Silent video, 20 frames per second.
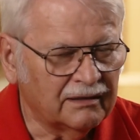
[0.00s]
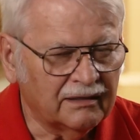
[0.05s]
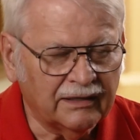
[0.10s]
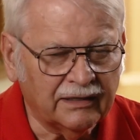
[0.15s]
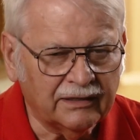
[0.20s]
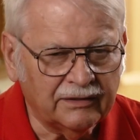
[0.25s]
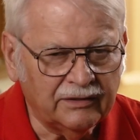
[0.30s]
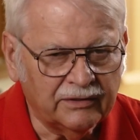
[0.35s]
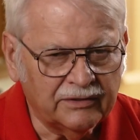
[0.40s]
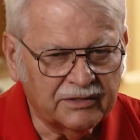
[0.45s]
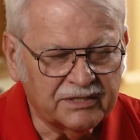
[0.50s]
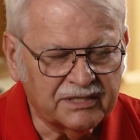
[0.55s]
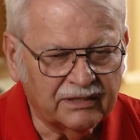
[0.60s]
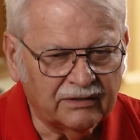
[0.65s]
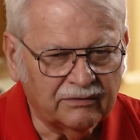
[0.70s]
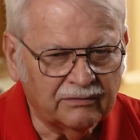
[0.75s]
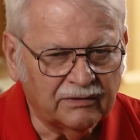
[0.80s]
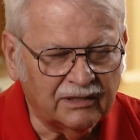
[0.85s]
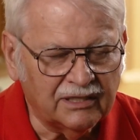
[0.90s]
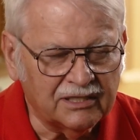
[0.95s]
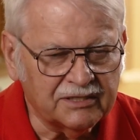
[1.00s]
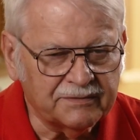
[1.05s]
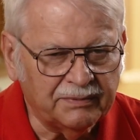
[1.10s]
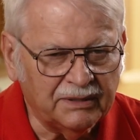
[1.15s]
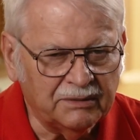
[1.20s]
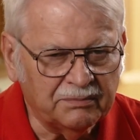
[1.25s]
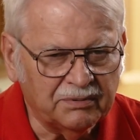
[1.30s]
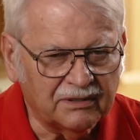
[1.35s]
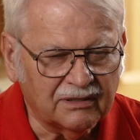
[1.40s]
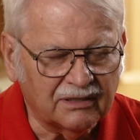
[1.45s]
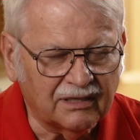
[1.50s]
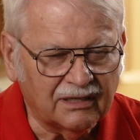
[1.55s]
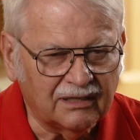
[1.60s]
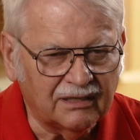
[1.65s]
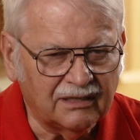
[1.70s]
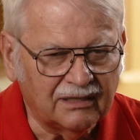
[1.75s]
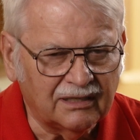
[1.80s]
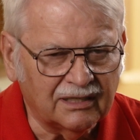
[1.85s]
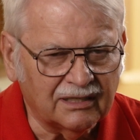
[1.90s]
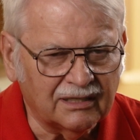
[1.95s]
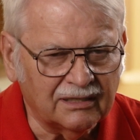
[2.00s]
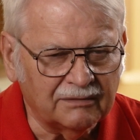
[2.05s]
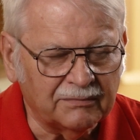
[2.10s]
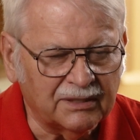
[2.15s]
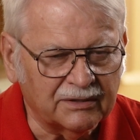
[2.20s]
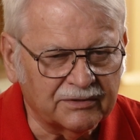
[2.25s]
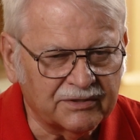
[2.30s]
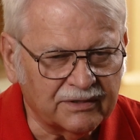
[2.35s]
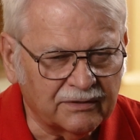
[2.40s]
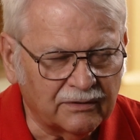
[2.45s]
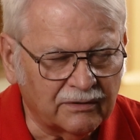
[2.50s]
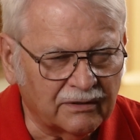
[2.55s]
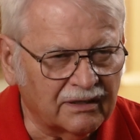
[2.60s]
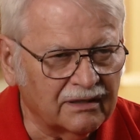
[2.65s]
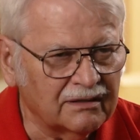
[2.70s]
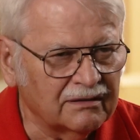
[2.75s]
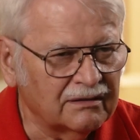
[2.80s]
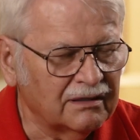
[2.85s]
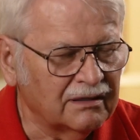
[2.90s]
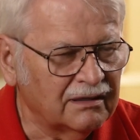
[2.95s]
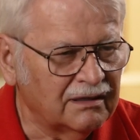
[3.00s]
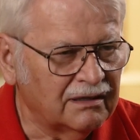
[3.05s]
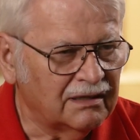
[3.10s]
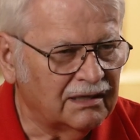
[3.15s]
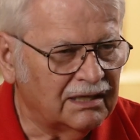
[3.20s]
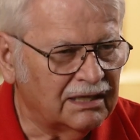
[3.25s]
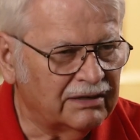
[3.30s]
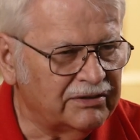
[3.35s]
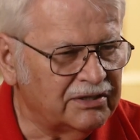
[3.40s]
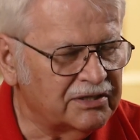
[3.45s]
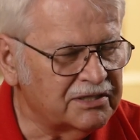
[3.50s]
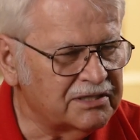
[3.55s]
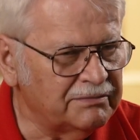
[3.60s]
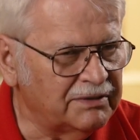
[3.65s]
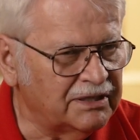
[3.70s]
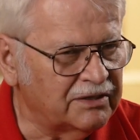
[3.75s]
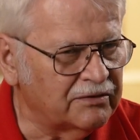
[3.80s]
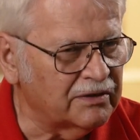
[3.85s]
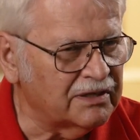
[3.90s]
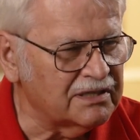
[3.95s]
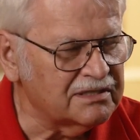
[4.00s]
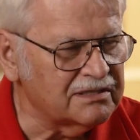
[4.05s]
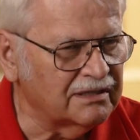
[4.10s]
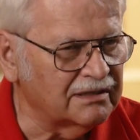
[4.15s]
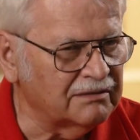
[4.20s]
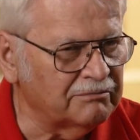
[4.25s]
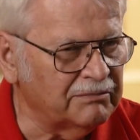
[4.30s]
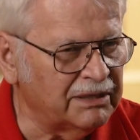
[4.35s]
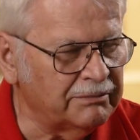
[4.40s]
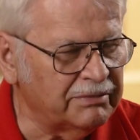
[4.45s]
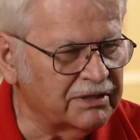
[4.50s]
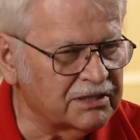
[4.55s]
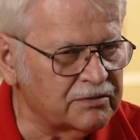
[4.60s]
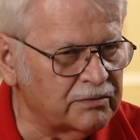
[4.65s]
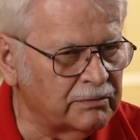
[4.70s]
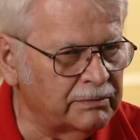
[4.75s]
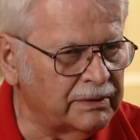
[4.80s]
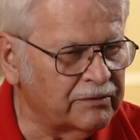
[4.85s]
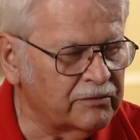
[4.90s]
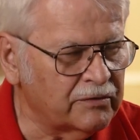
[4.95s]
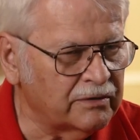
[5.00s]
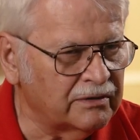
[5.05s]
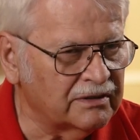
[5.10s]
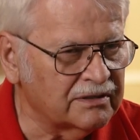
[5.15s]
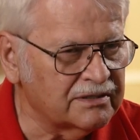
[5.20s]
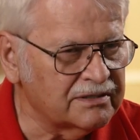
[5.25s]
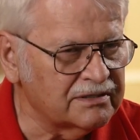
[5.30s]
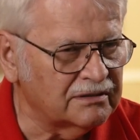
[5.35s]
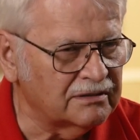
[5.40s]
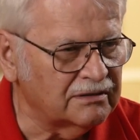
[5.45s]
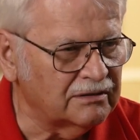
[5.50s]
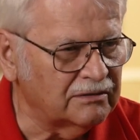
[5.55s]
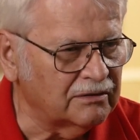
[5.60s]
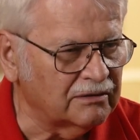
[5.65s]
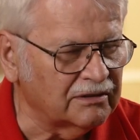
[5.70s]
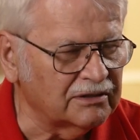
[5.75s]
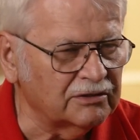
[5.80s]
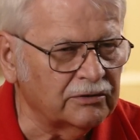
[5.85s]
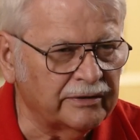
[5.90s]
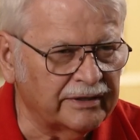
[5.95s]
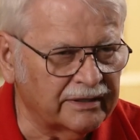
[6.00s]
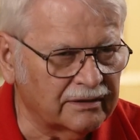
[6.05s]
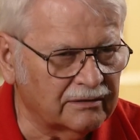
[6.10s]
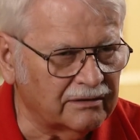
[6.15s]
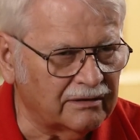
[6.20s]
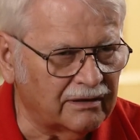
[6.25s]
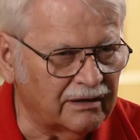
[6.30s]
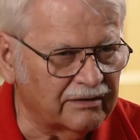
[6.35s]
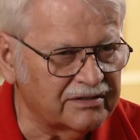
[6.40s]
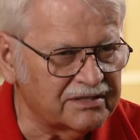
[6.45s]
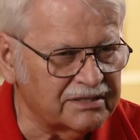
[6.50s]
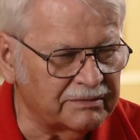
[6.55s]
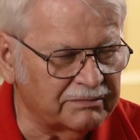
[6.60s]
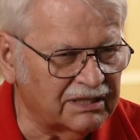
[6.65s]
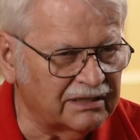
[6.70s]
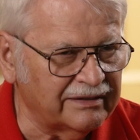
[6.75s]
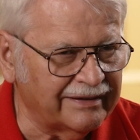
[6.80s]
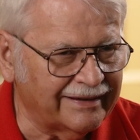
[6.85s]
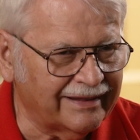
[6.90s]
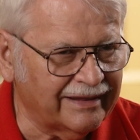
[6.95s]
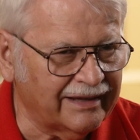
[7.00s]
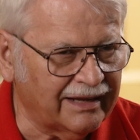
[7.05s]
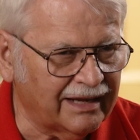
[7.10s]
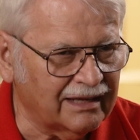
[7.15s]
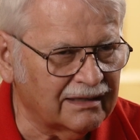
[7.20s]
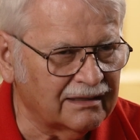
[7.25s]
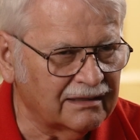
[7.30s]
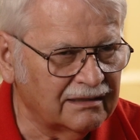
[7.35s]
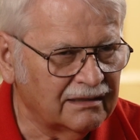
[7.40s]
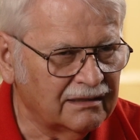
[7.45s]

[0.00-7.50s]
And usually when these people come ashore, they'd usually be dressed in maybe swimming trunks, or a loincloth, something like that.